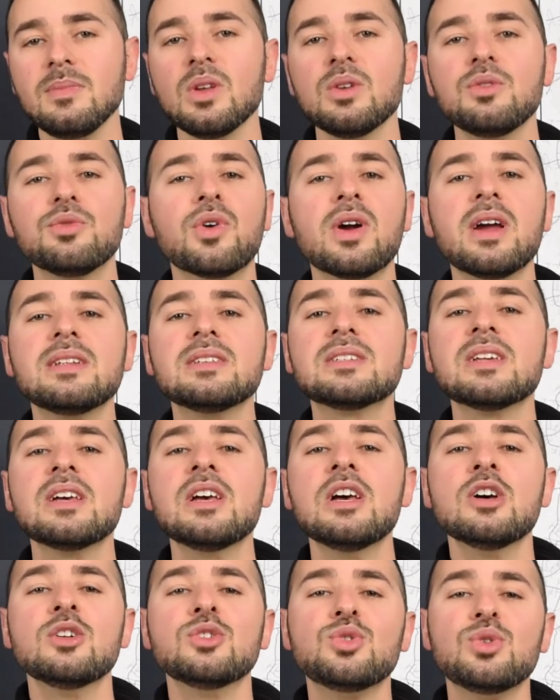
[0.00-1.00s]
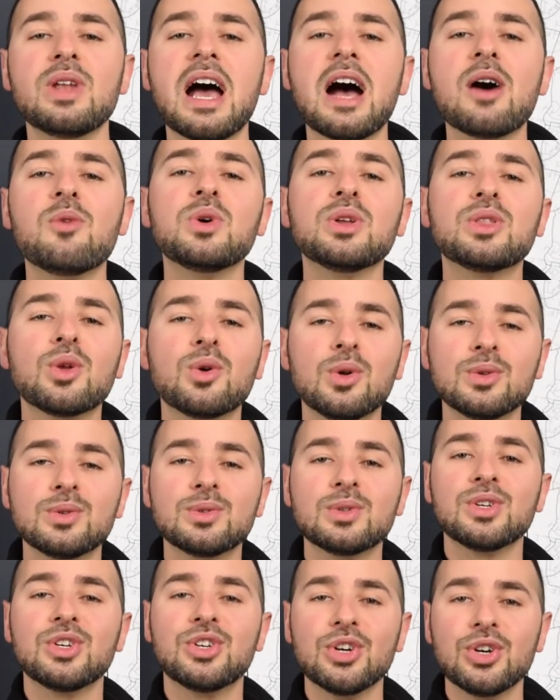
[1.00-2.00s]
Friends, do not withhold
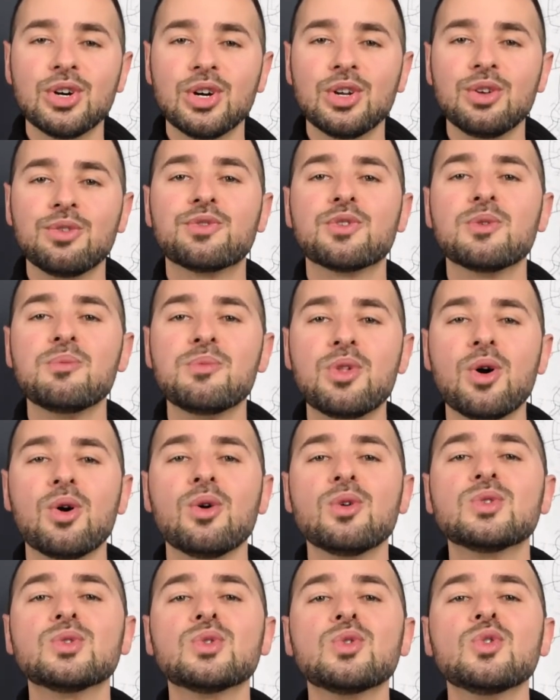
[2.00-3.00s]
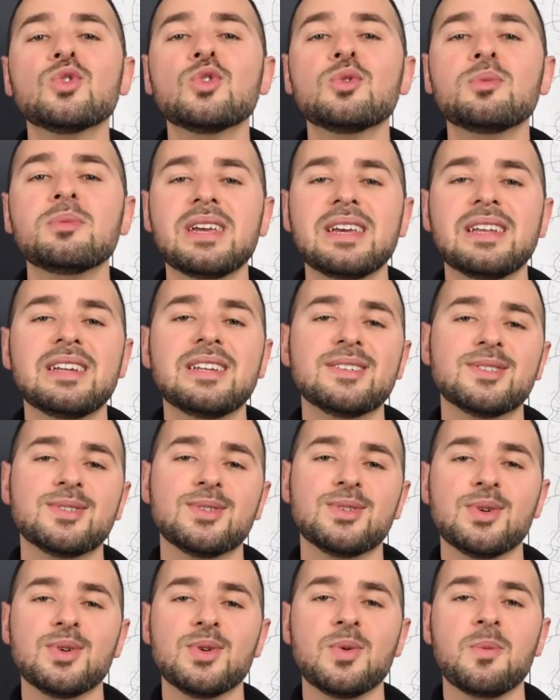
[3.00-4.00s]
good from those whom it is
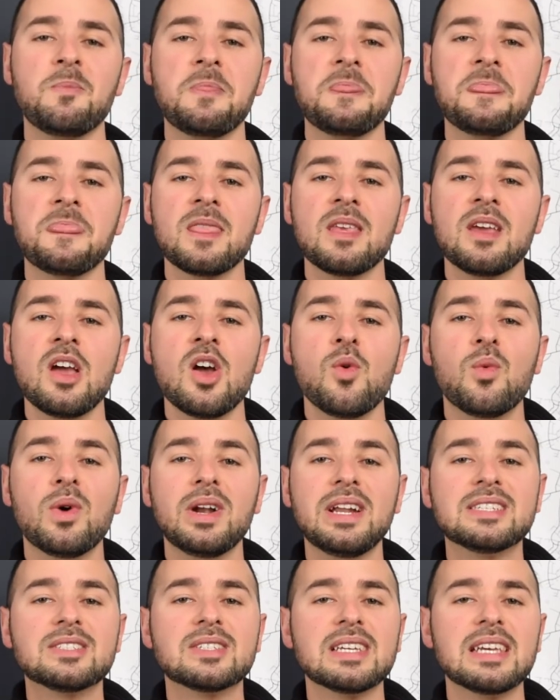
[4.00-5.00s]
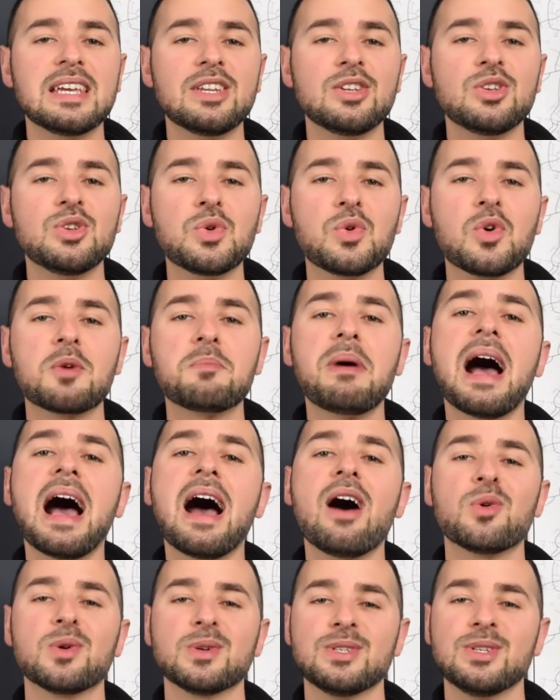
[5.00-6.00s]
due, when it's in your
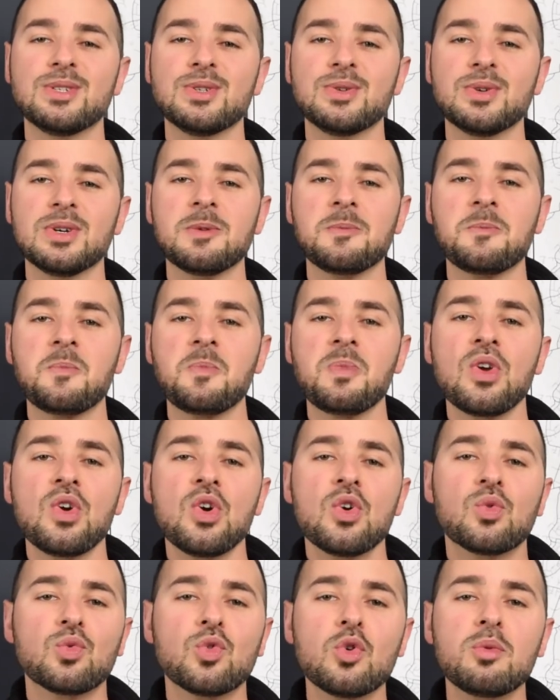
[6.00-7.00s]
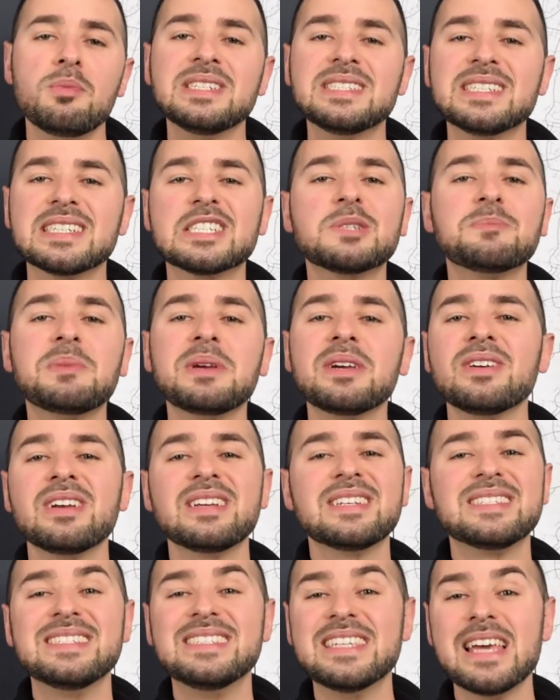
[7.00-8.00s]
power to do it. Reuben's experience
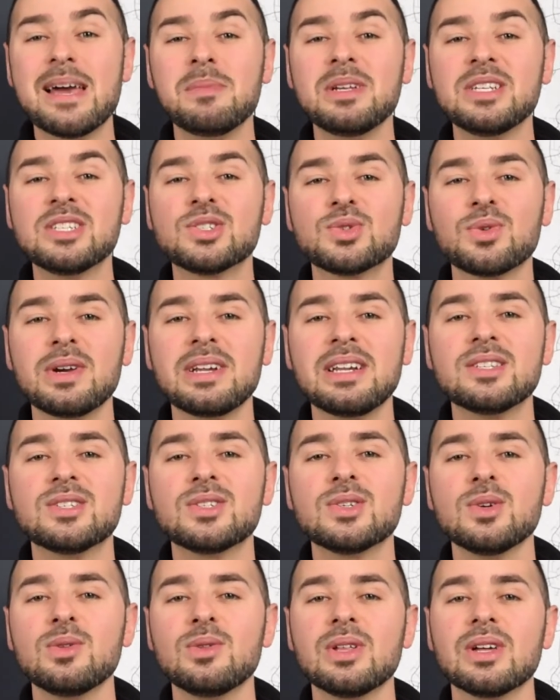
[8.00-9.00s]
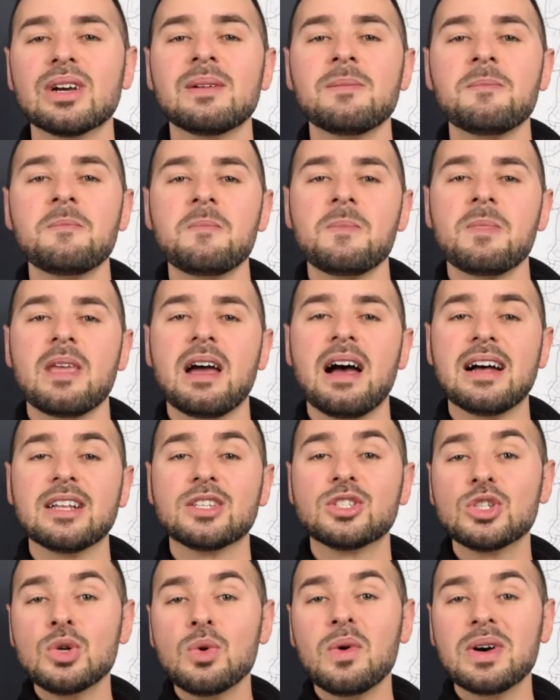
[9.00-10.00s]
demonstrated to
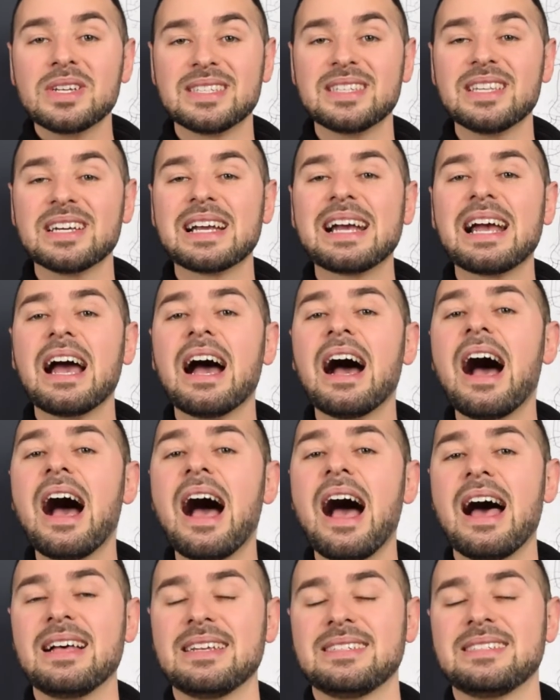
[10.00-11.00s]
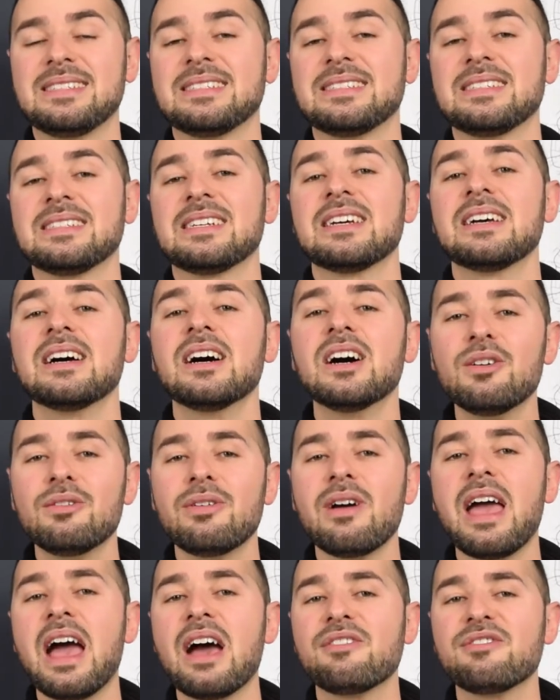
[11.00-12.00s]
us the cost of
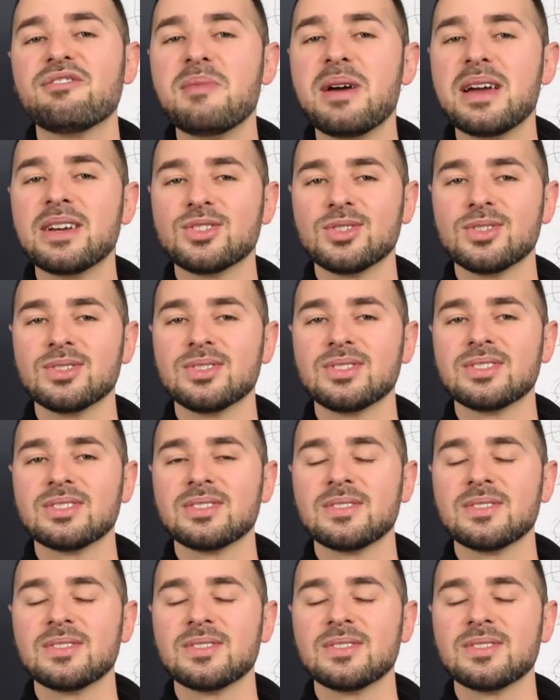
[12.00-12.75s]
half measures.